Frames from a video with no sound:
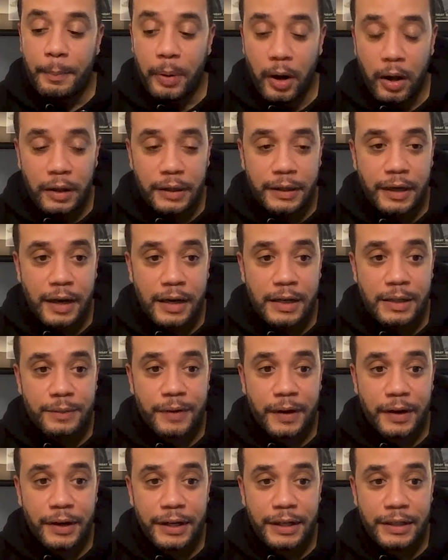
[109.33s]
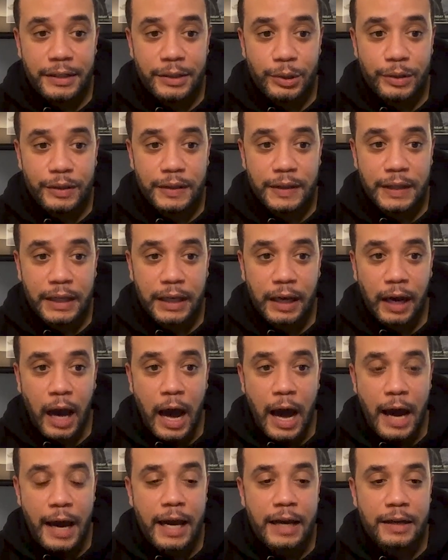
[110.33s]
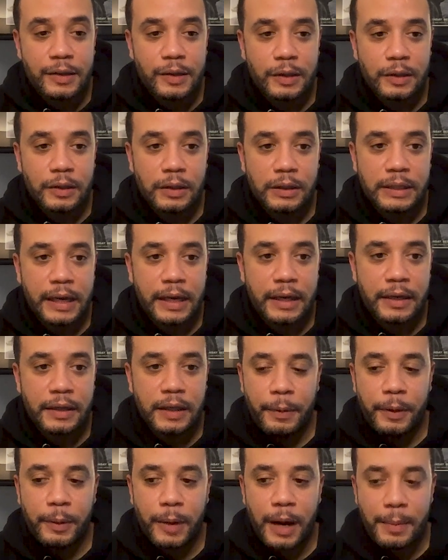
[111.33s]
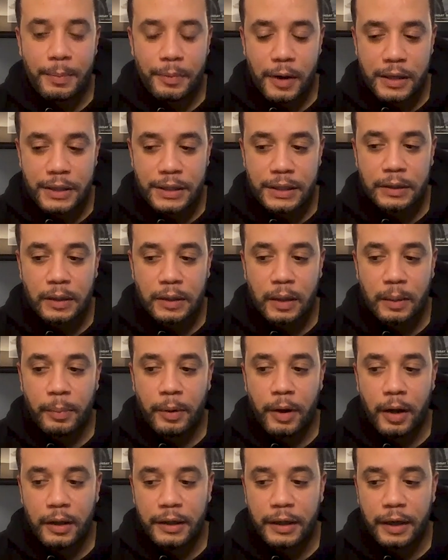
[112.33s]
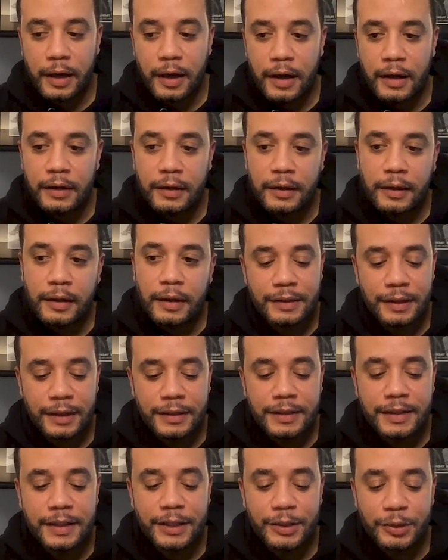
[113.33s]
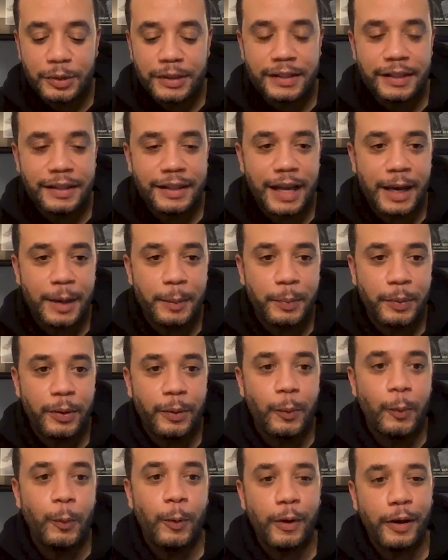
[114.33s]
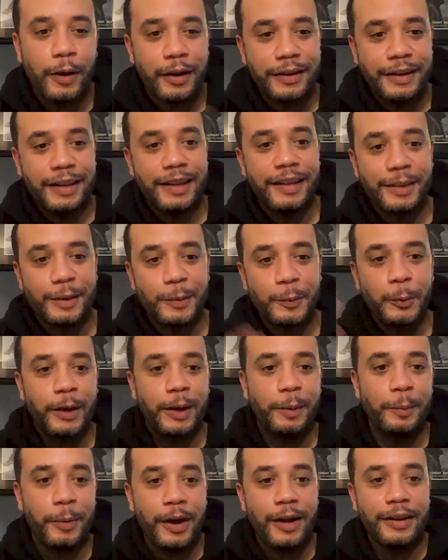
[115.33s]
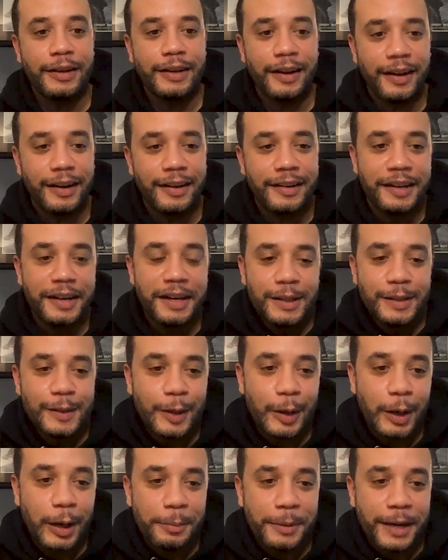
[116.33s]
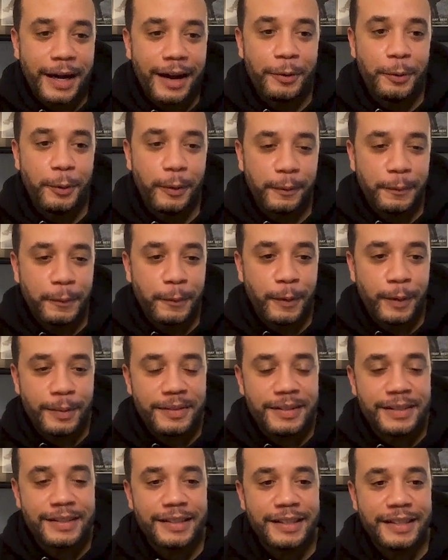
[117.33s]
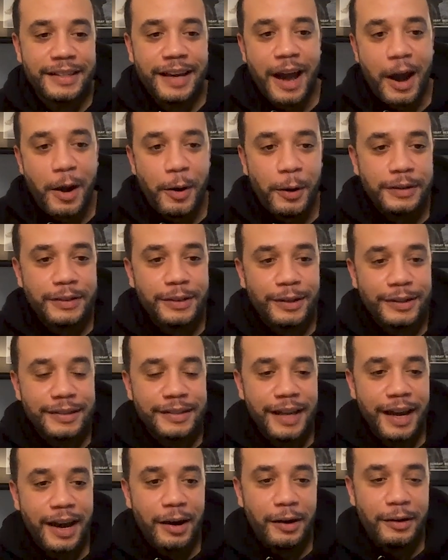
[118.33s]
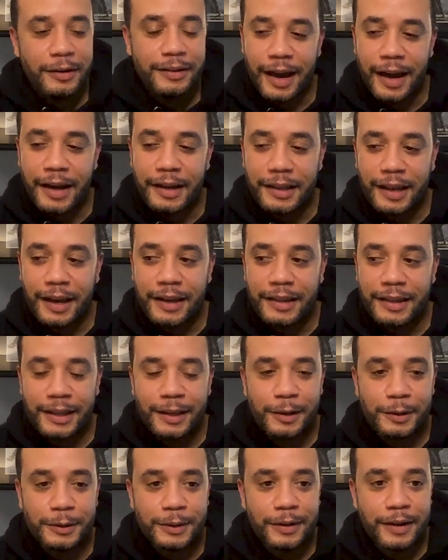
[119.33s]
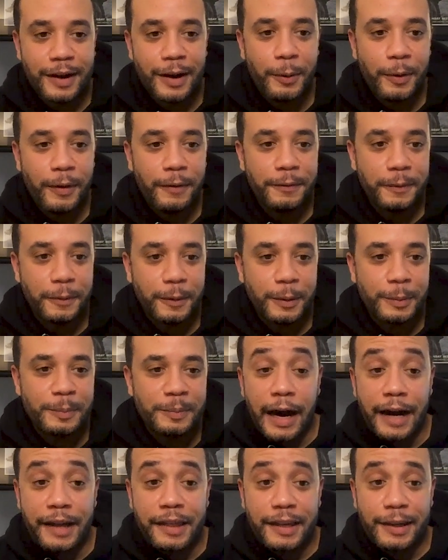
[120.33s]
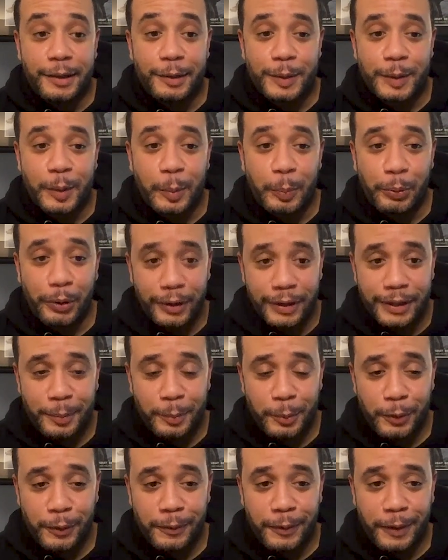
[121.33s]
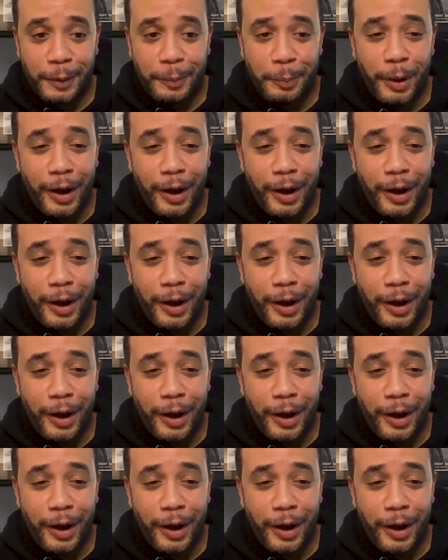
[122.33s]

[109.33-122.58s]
Polygon is very interesting. I actually looked at putting my project on Polygon. It's interesting that he put one on E T H and one on Polygon. So I'm kind of rooting for him to see how it turns out. I, I think it'll turn out well for him. I think it was a brilliant move on